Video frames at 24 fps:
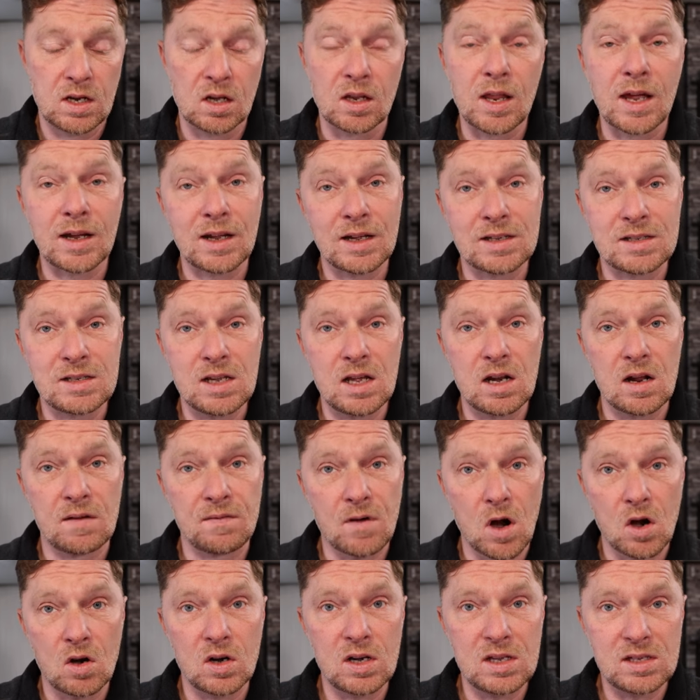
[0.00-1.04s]
Now, like I said,
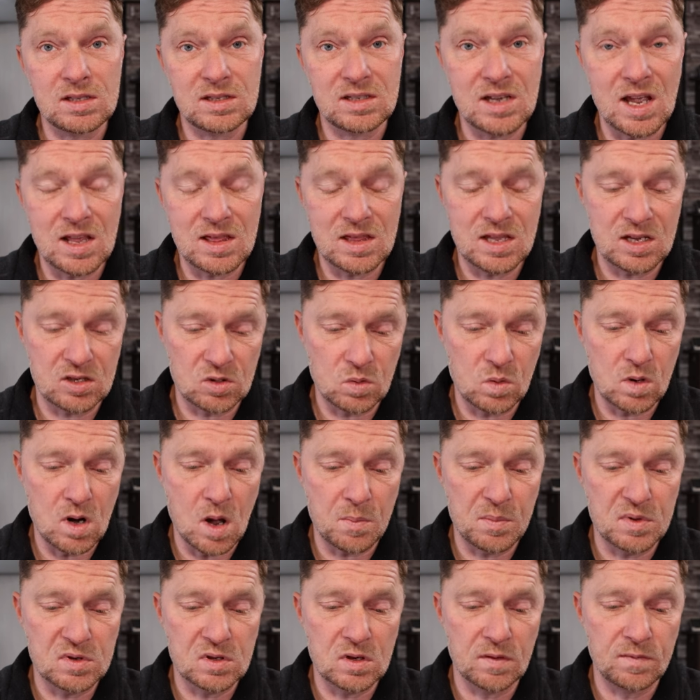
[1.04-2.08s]
I've already set this one
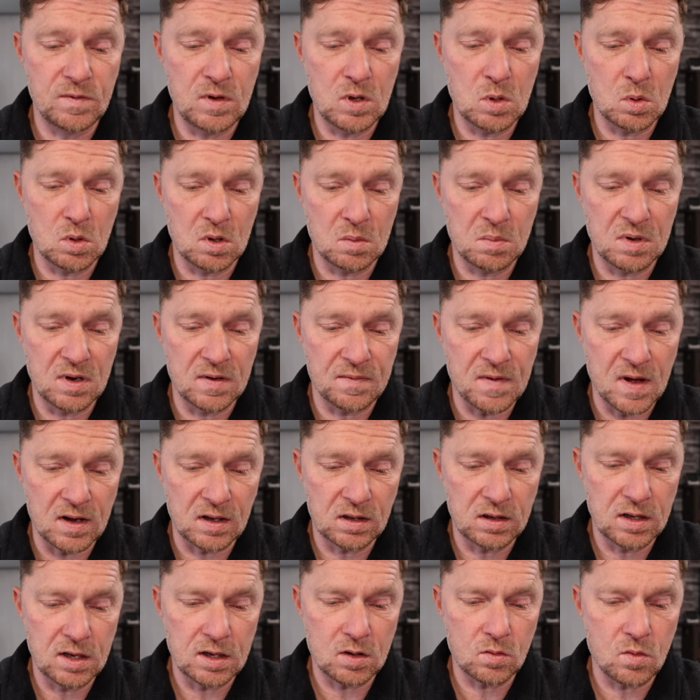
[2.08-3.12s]
up as a viewer, but if I
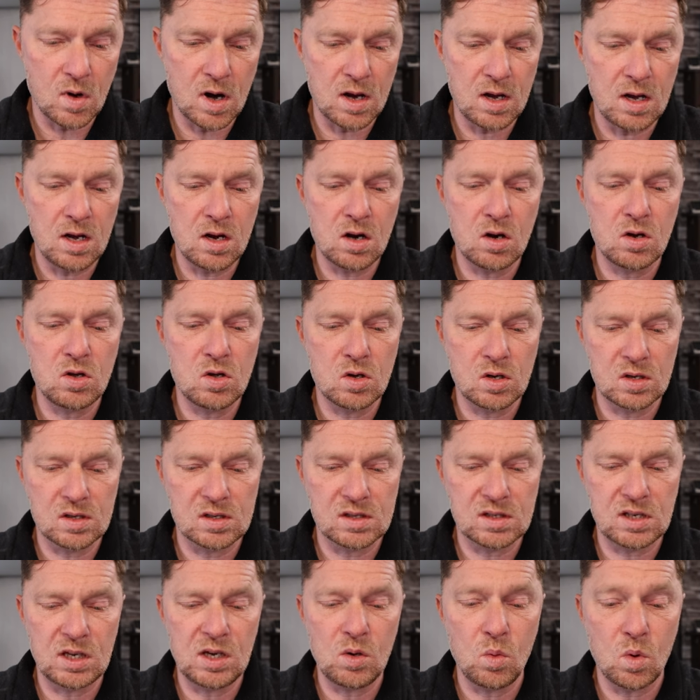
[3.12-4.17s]
click right here, you can
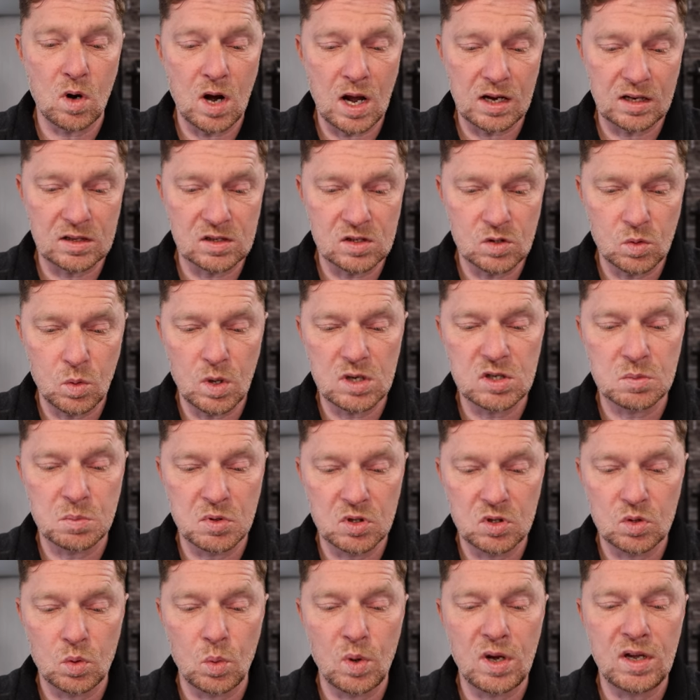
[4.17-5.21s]
see where I can switch
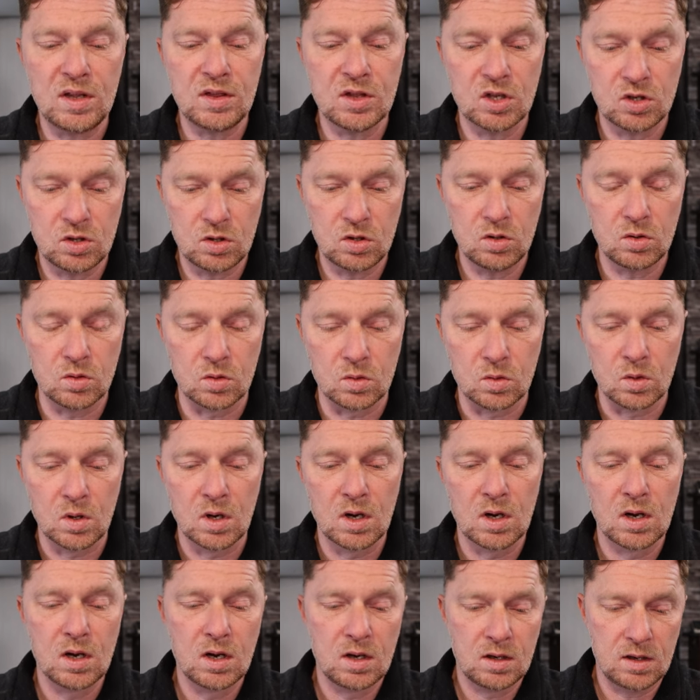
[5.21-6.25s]
between the two.
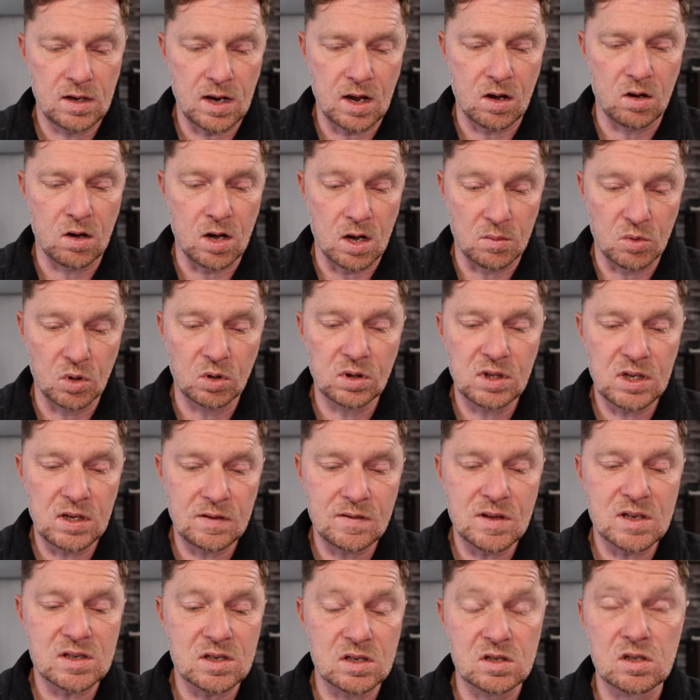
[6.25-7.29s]
Now I'm gonna
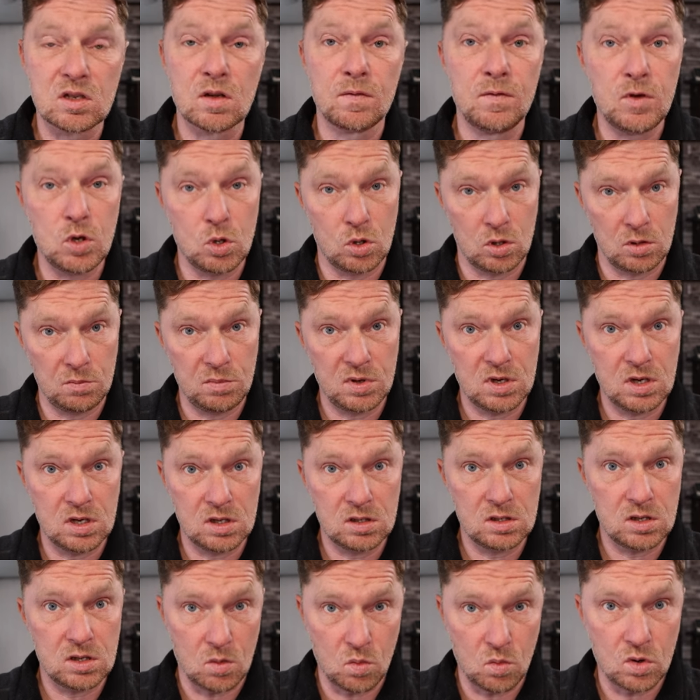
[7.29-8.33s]
leave this as the viewer
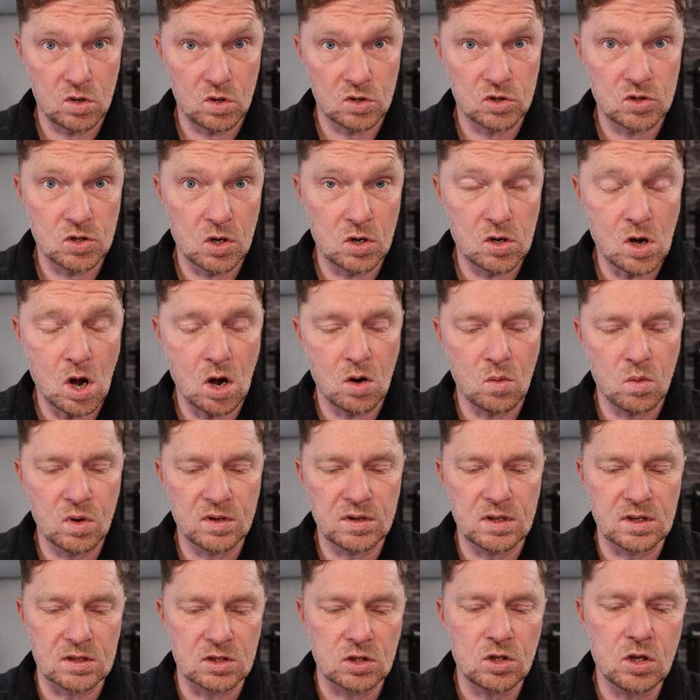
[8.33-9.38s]
because I wanna show y'all
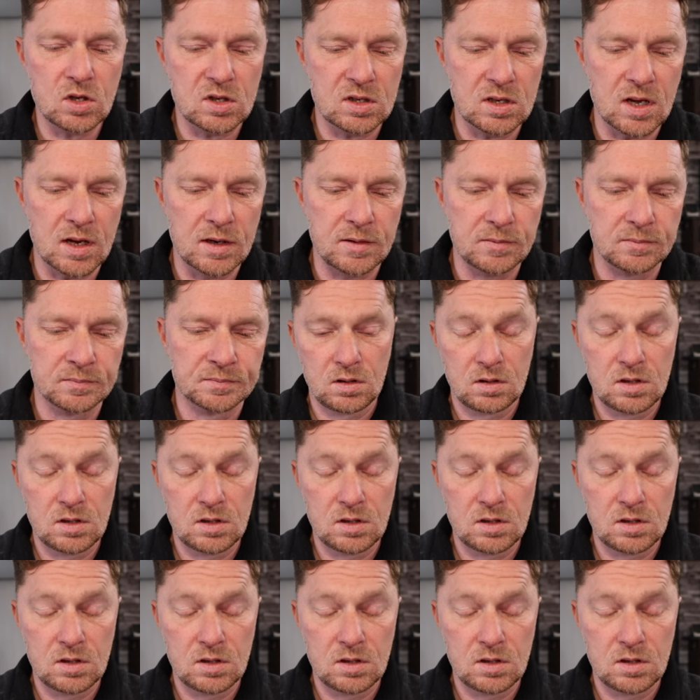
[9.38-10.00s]
what this looks like.